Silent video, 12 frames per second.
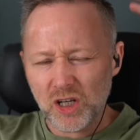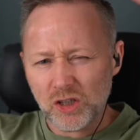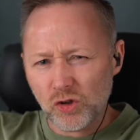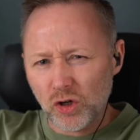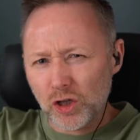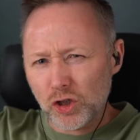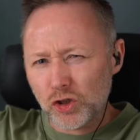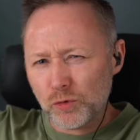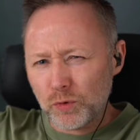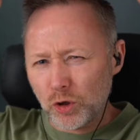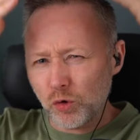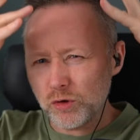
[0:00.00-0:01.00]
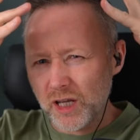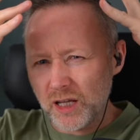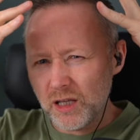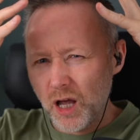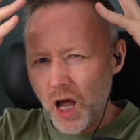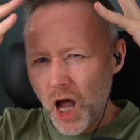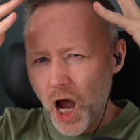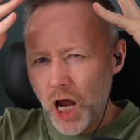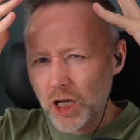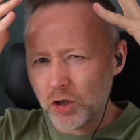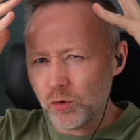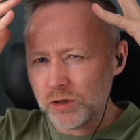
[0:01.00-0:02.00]
So it could just, it goes in
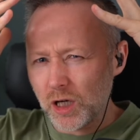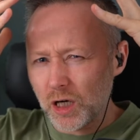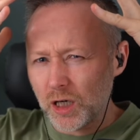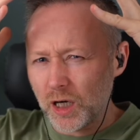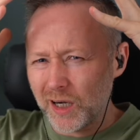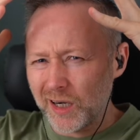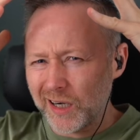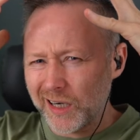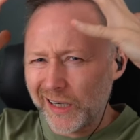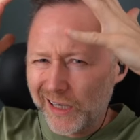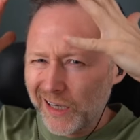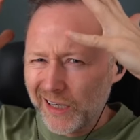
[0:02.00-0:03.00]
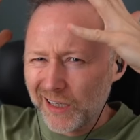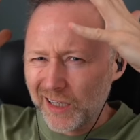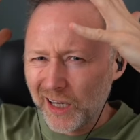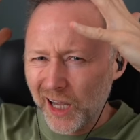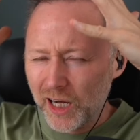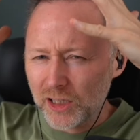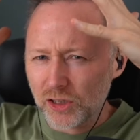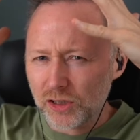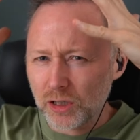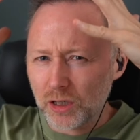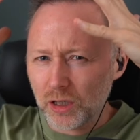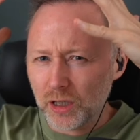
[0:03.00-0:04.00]
and it goes, and it
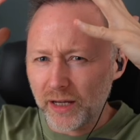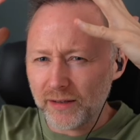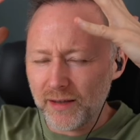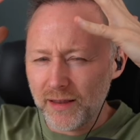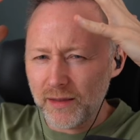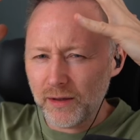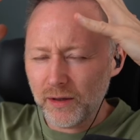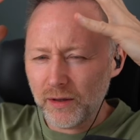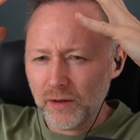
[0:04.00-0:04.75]
just clicked in.